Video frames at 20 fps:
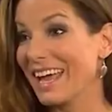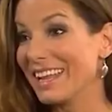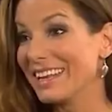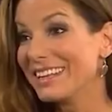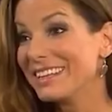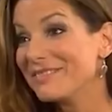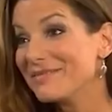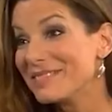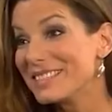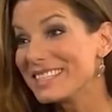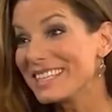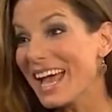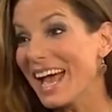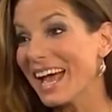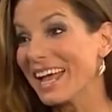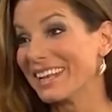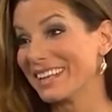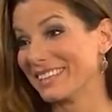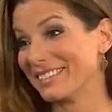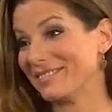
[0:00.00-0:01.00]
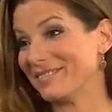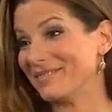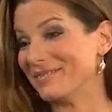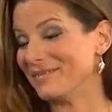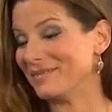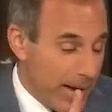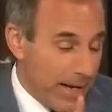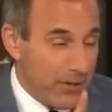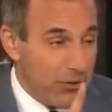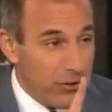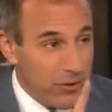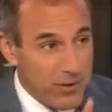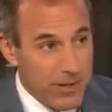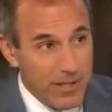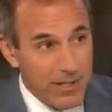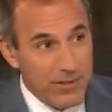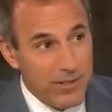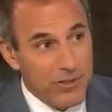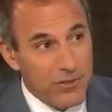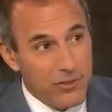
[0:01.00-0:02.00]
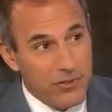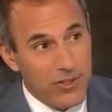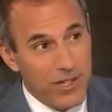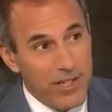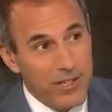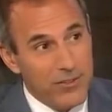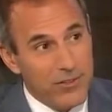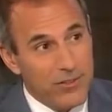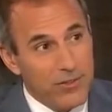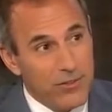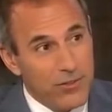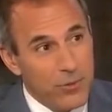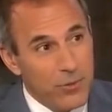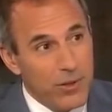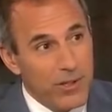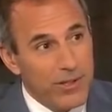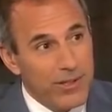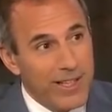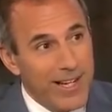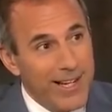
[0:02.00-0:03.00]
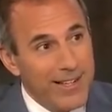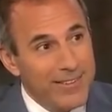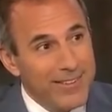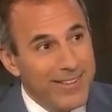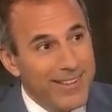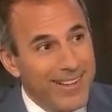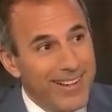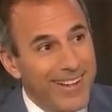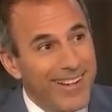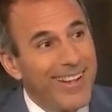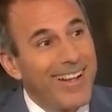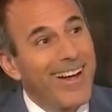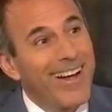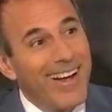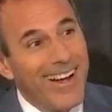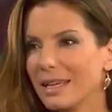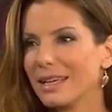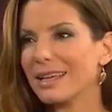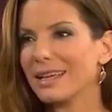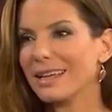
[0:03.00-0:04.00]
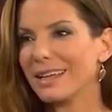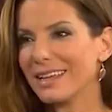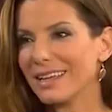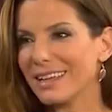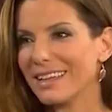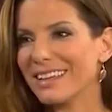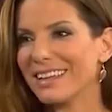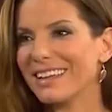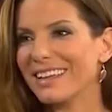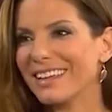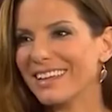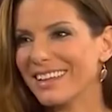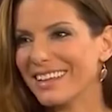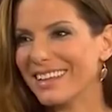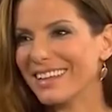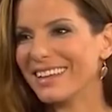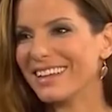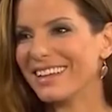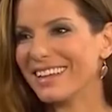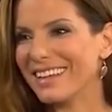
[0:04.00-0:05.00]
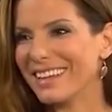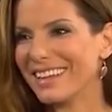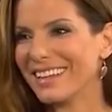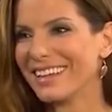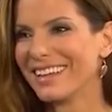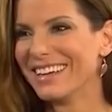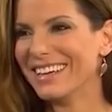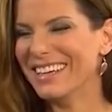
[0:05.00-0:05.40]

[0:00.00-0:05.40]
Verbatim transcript: Sad. It's been hard. The major thing that's changed since you were here last? Yes. I have now seen you naked.